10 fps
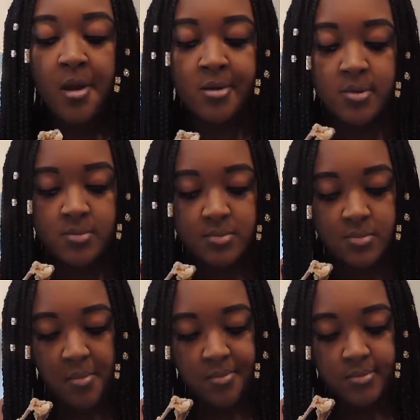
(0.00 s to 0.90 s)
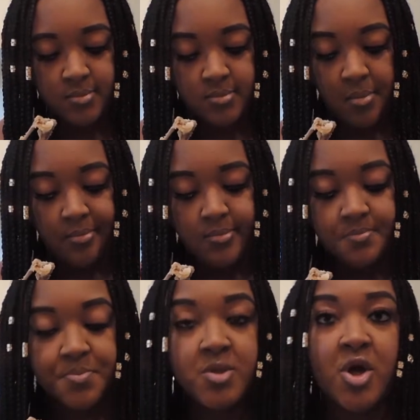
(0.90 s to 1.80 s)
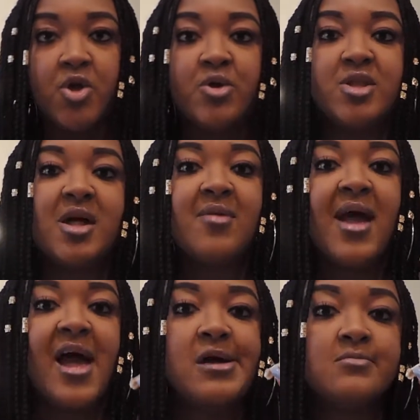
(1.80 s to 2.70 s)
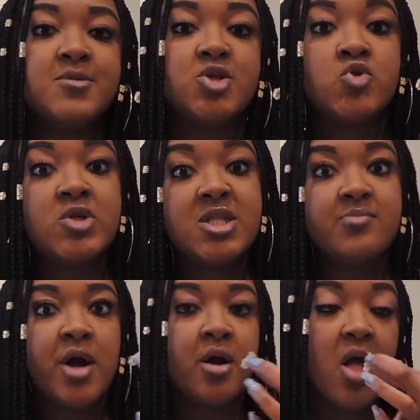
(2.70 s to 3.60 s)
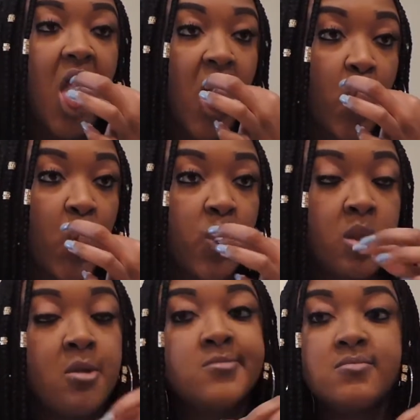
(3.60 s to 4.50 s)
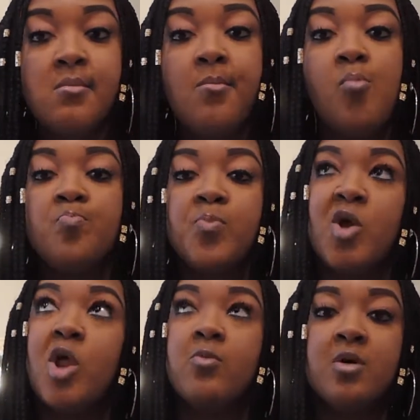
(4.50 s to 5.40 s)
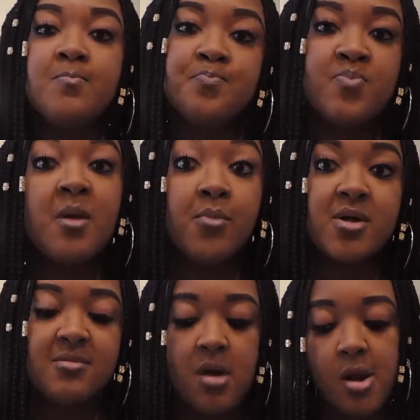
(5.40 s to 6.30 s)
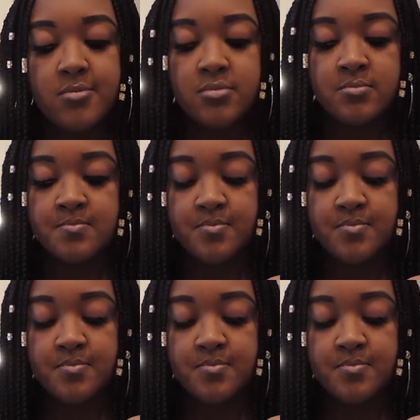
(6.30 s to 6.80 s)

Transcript: you know, you just have to have street smart along with book smart.